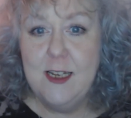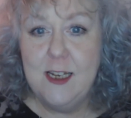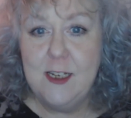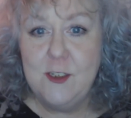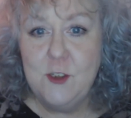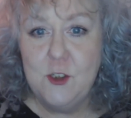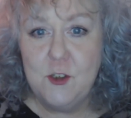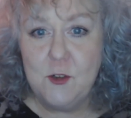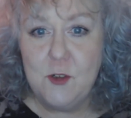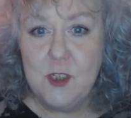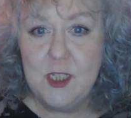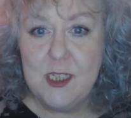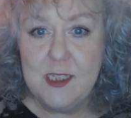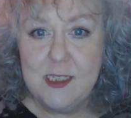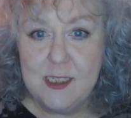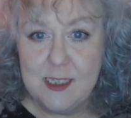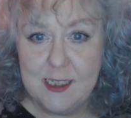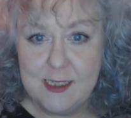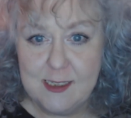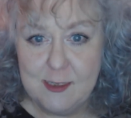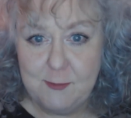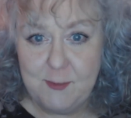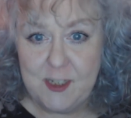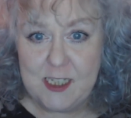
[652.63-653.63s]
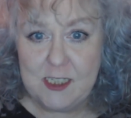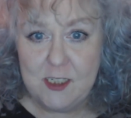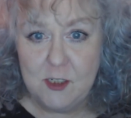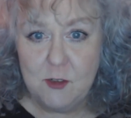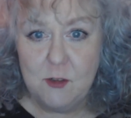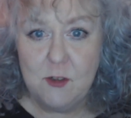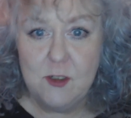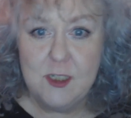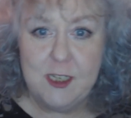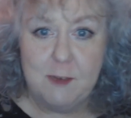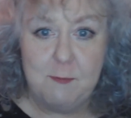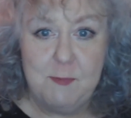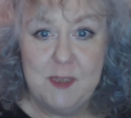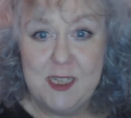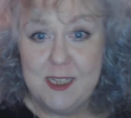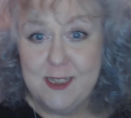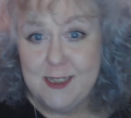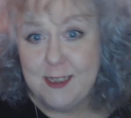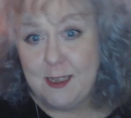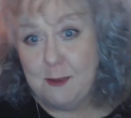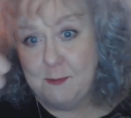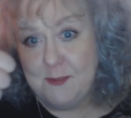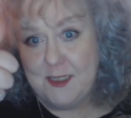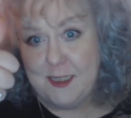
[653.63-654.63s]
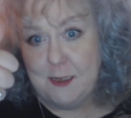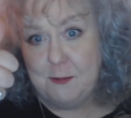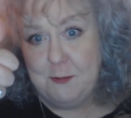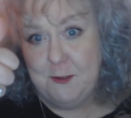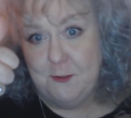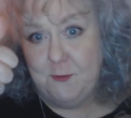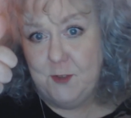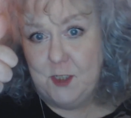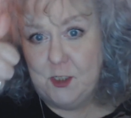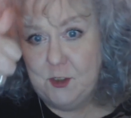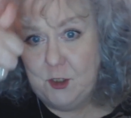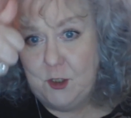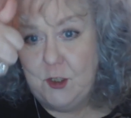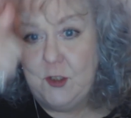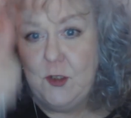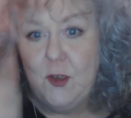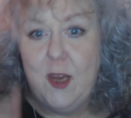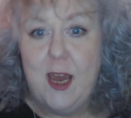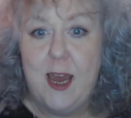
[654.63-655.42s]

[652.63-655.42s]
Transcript: enjoyed this video. Give me the thumbs up if you do.